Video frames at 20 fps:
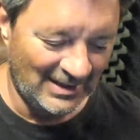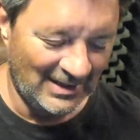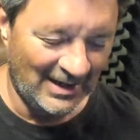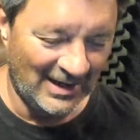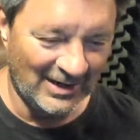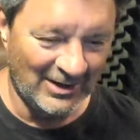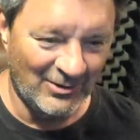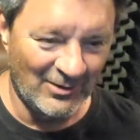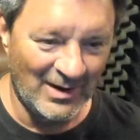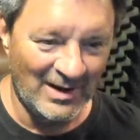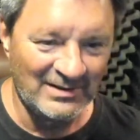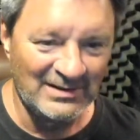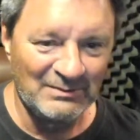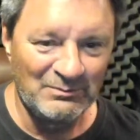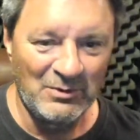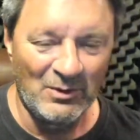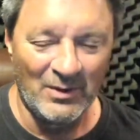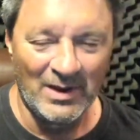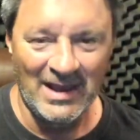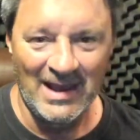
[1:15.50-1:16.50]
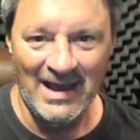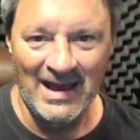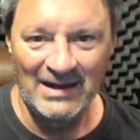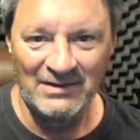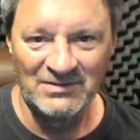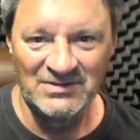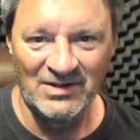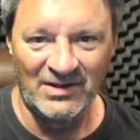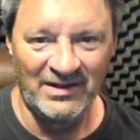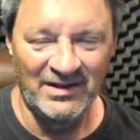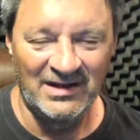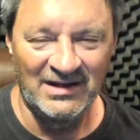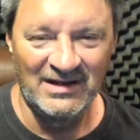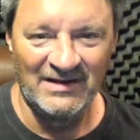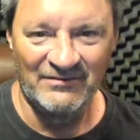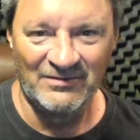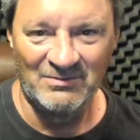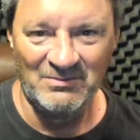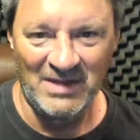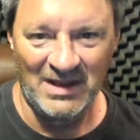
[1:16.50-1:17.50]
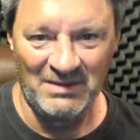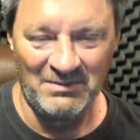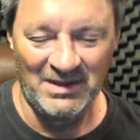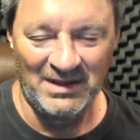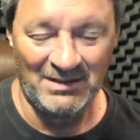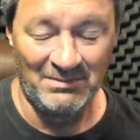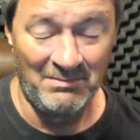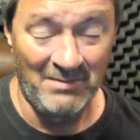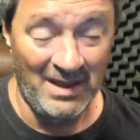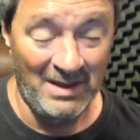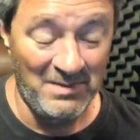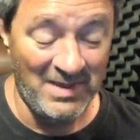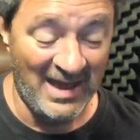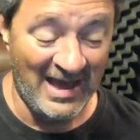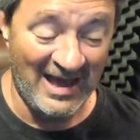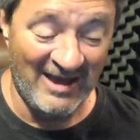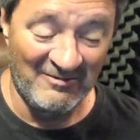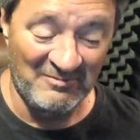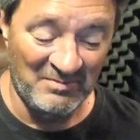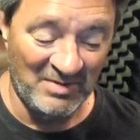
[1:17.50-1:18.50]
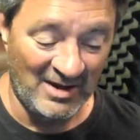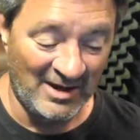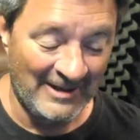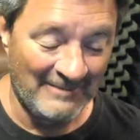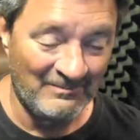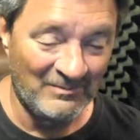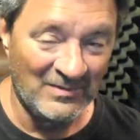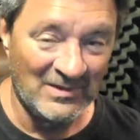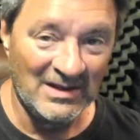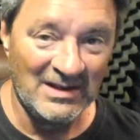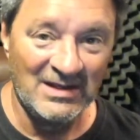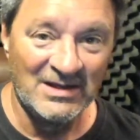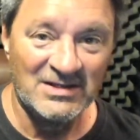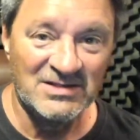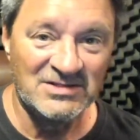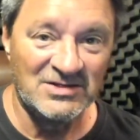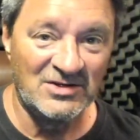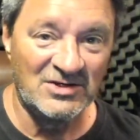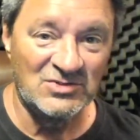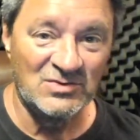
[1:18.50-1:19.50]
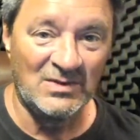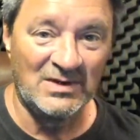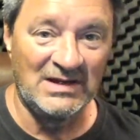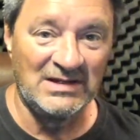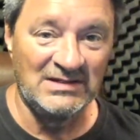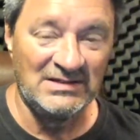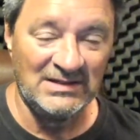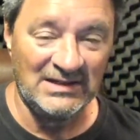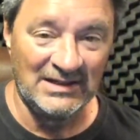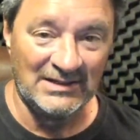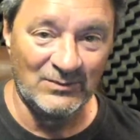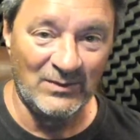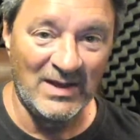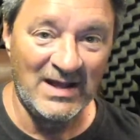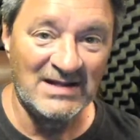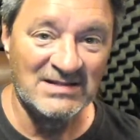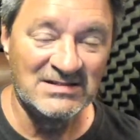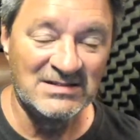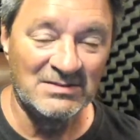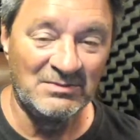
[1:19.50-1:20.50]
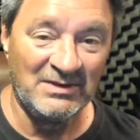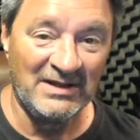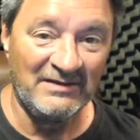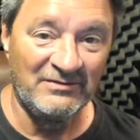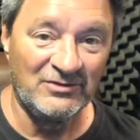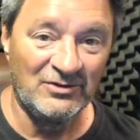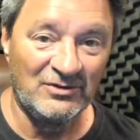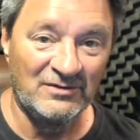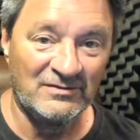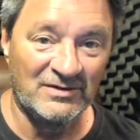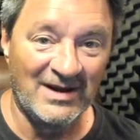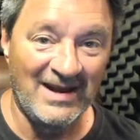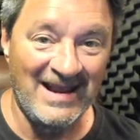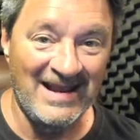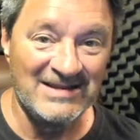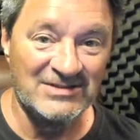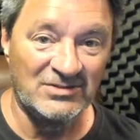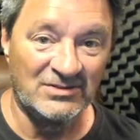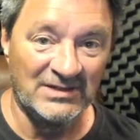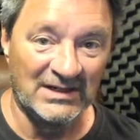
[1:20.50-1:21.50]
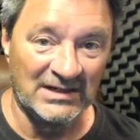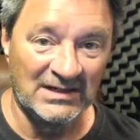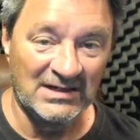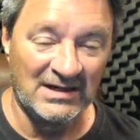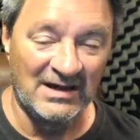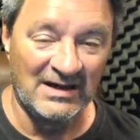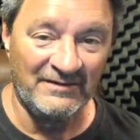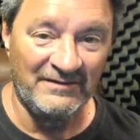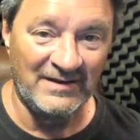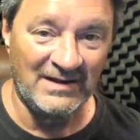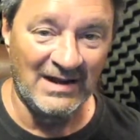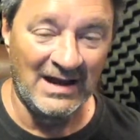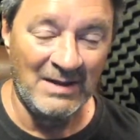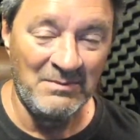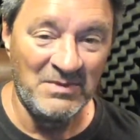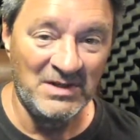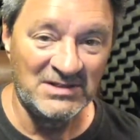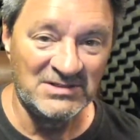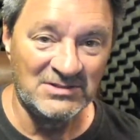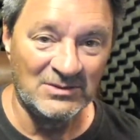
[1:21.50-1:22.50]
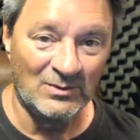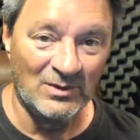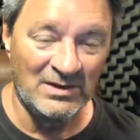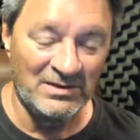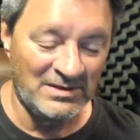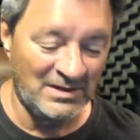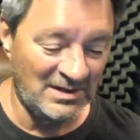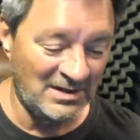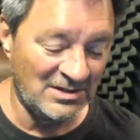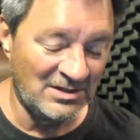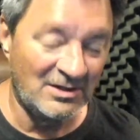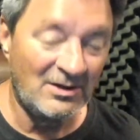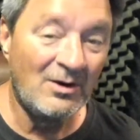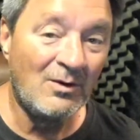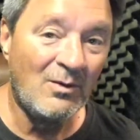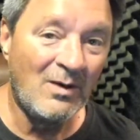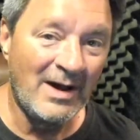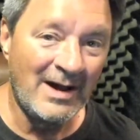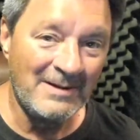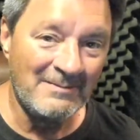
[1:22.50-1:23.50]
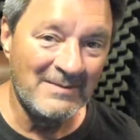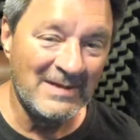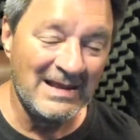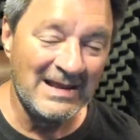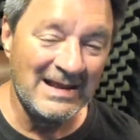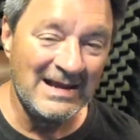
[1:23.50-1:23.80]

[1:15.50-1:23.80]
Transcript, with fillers: I ground up what we had. It was only enough for maybe, maybe a half pot. So here's what I did. We had some leftover hazelnut coffee. I mixed it with it. And you know what?